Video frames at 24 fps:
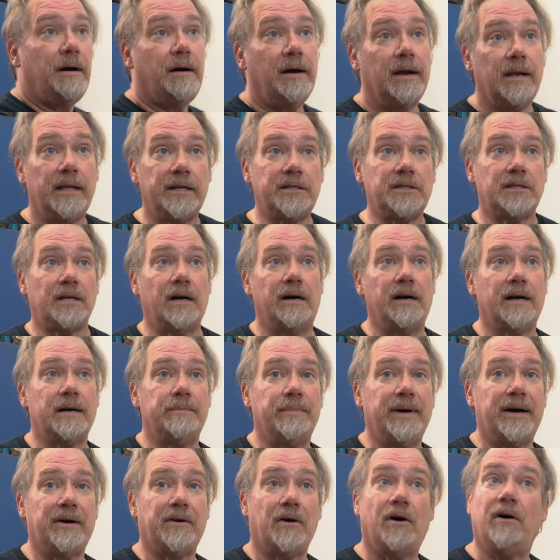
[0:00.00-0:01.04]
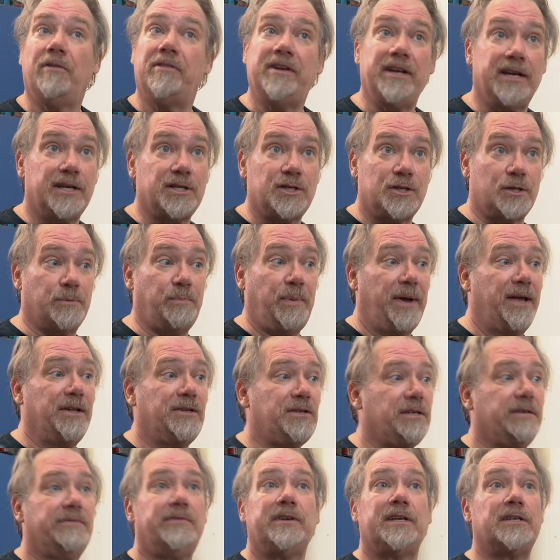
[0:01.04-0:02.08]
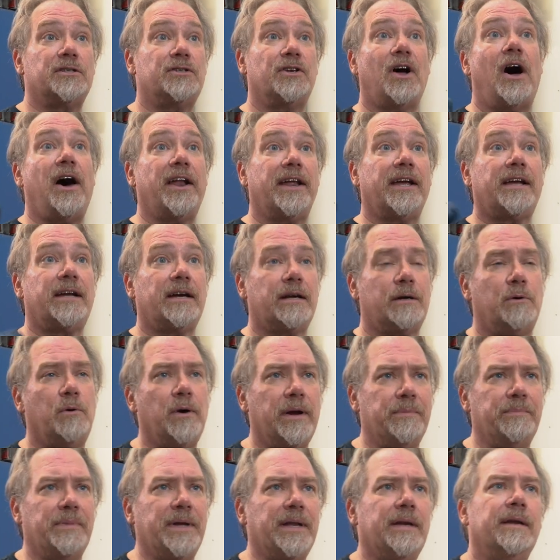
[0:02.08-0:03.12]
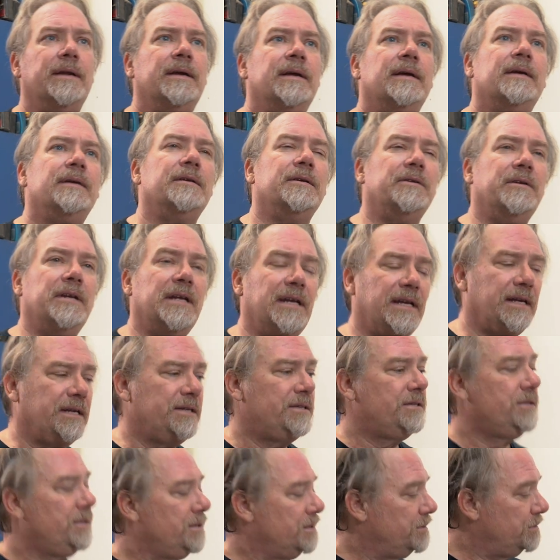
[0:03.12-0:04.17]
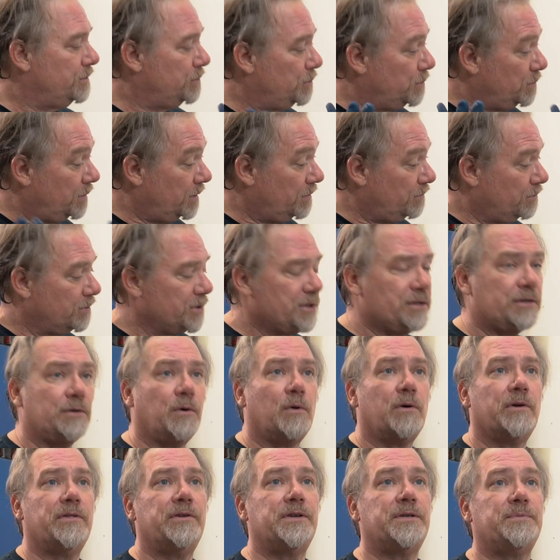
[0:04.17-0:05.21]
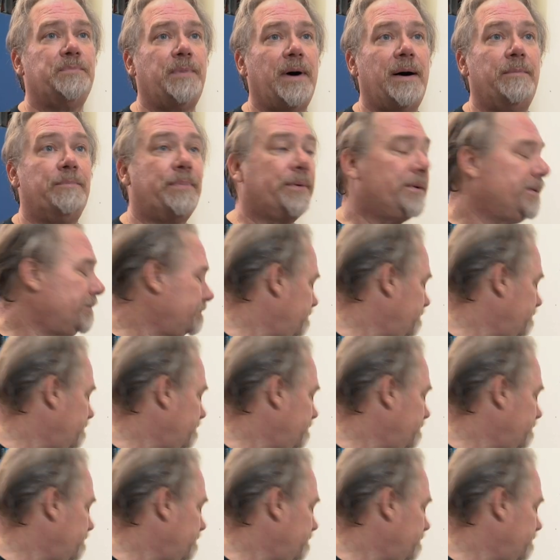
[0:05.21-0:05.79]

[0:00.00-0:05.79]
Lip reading: All right, let's talk about all the expensive exotic equipment you need to restore this bumper.